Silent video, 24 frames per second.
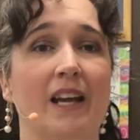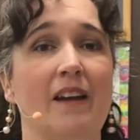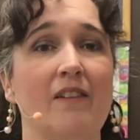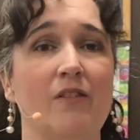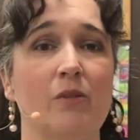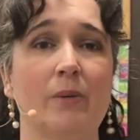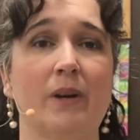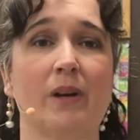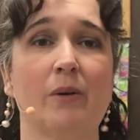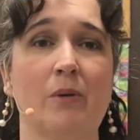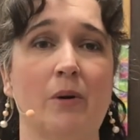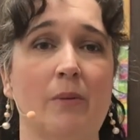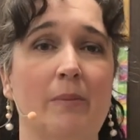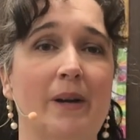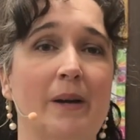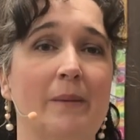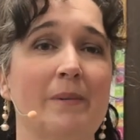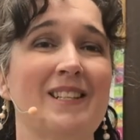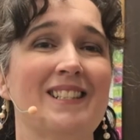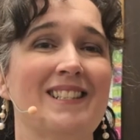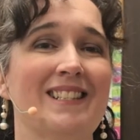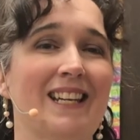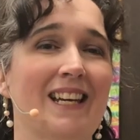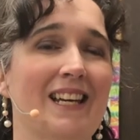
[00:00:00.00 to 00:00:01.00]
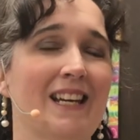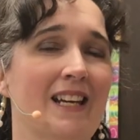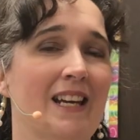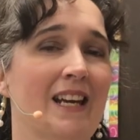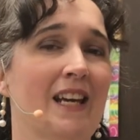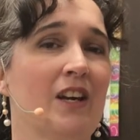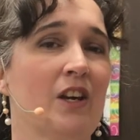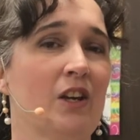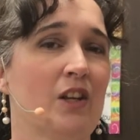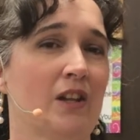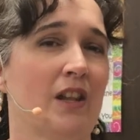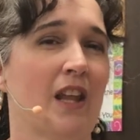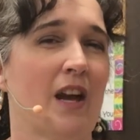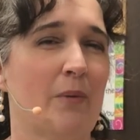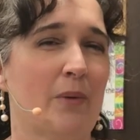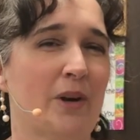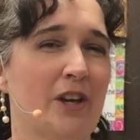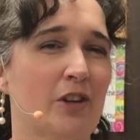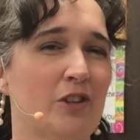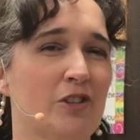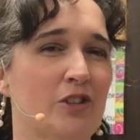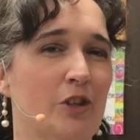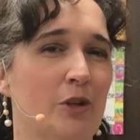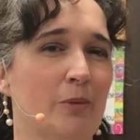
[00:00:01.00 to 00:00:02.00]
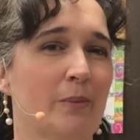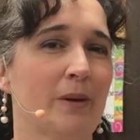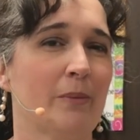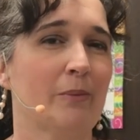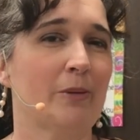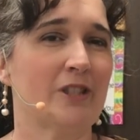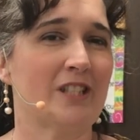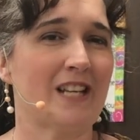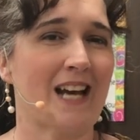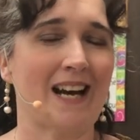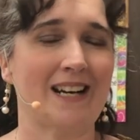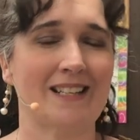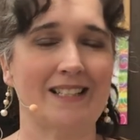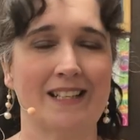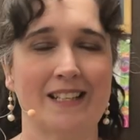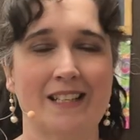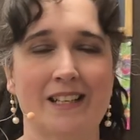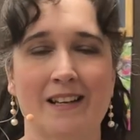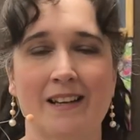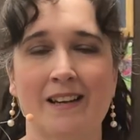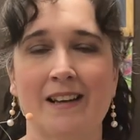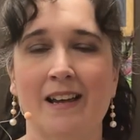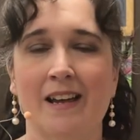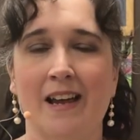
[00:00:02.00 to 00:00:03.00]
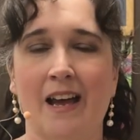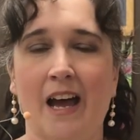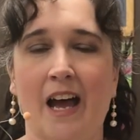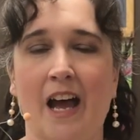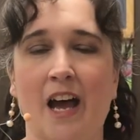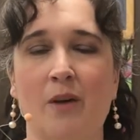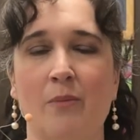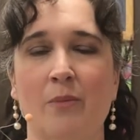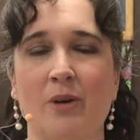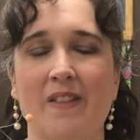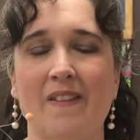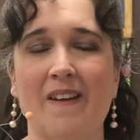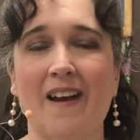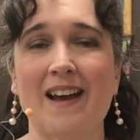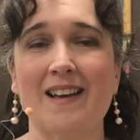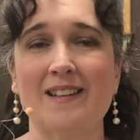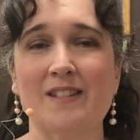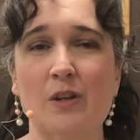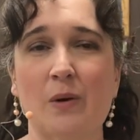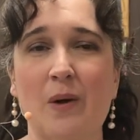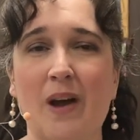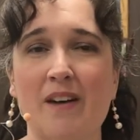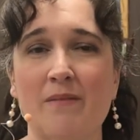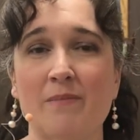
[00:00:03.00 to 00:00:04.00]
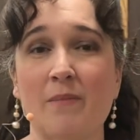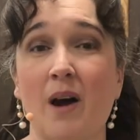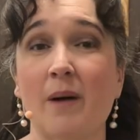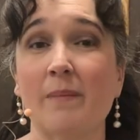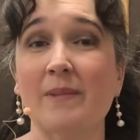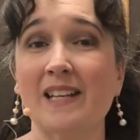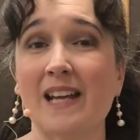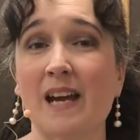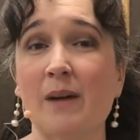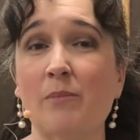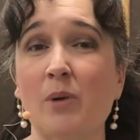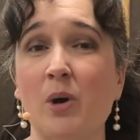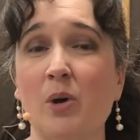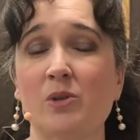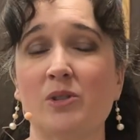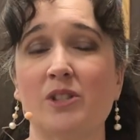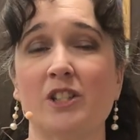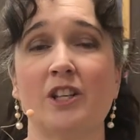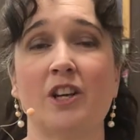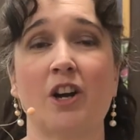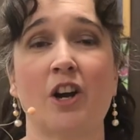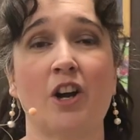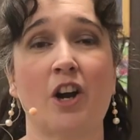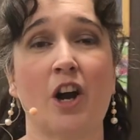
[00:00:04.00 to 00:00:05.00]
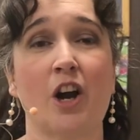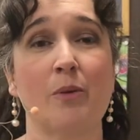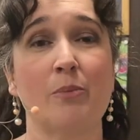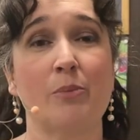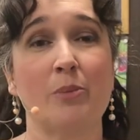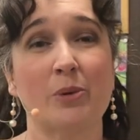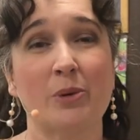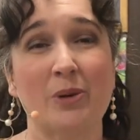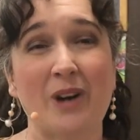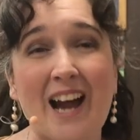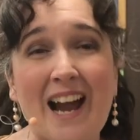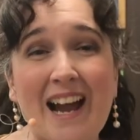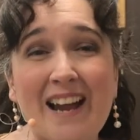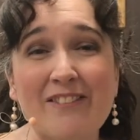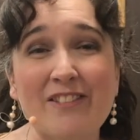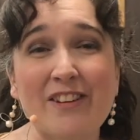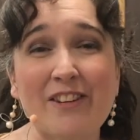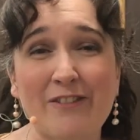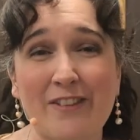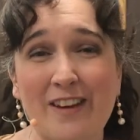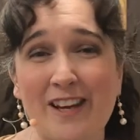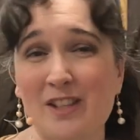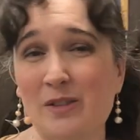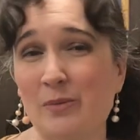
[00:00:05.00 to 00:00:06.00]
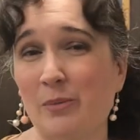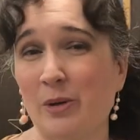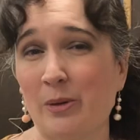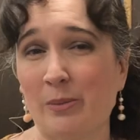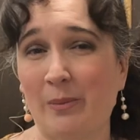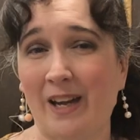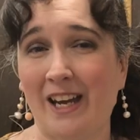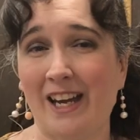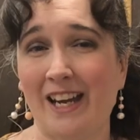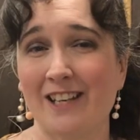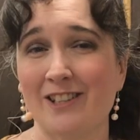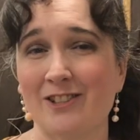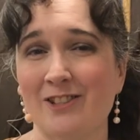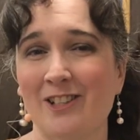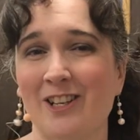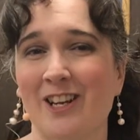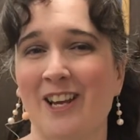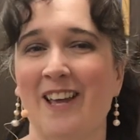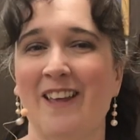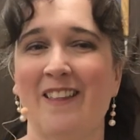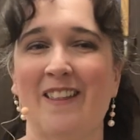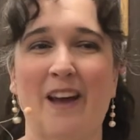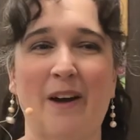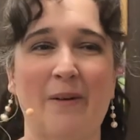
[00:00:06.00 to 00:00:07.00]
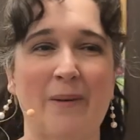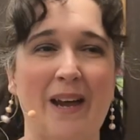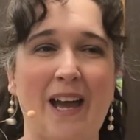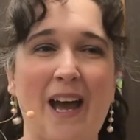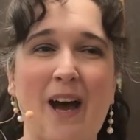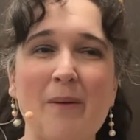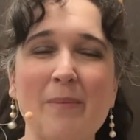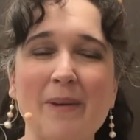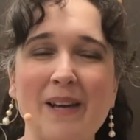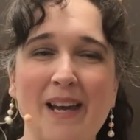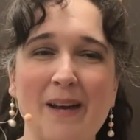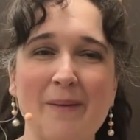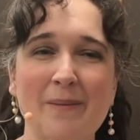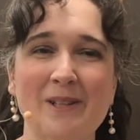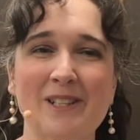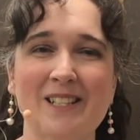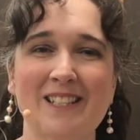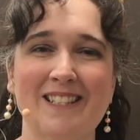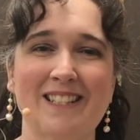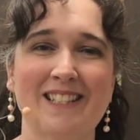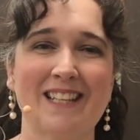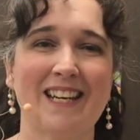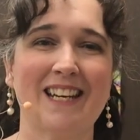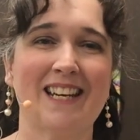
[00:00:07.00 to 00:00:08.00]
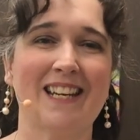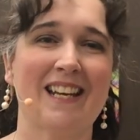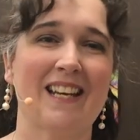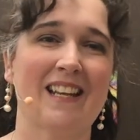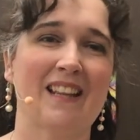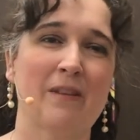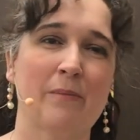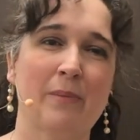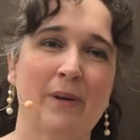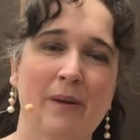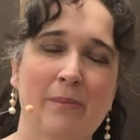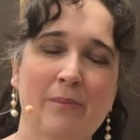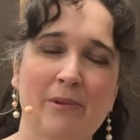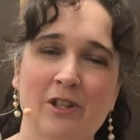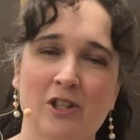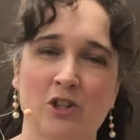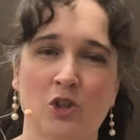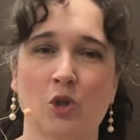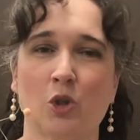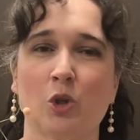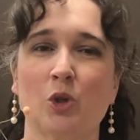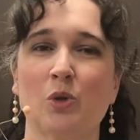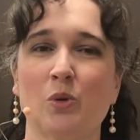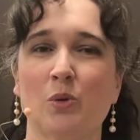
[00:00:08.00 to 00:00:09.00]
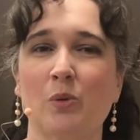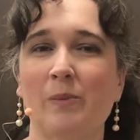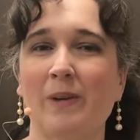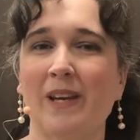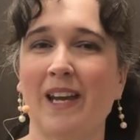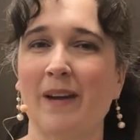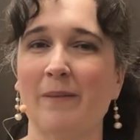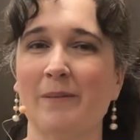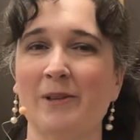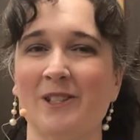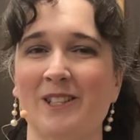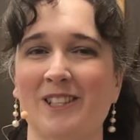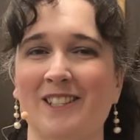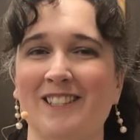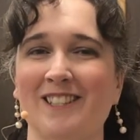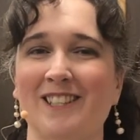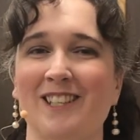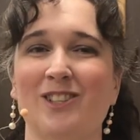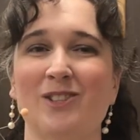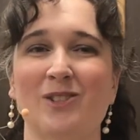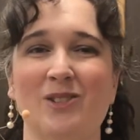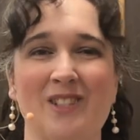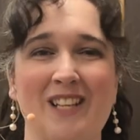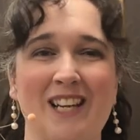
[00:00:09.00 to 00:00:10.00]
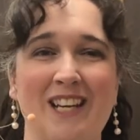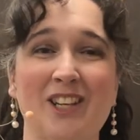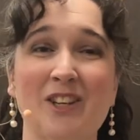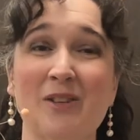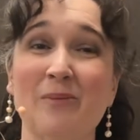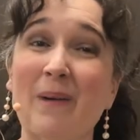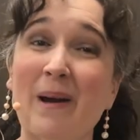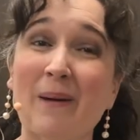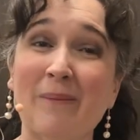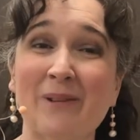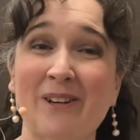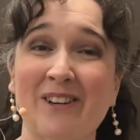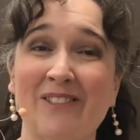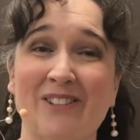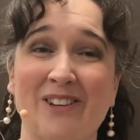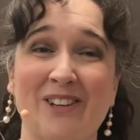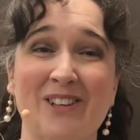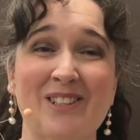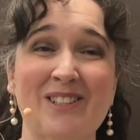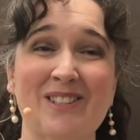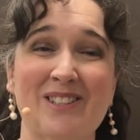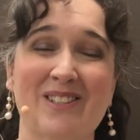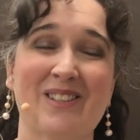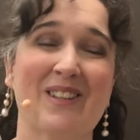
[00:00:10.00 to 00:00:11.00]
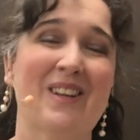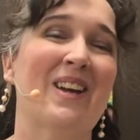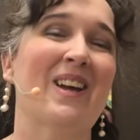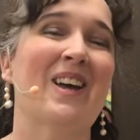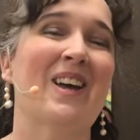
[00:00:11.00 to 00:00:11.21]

Everybody won't be able to see it. That way you'll still be protected with that. So have mom and dad post it on our private Facebook page. That way I'll be able to see it and the people in church will be able to see you saying your memory verse.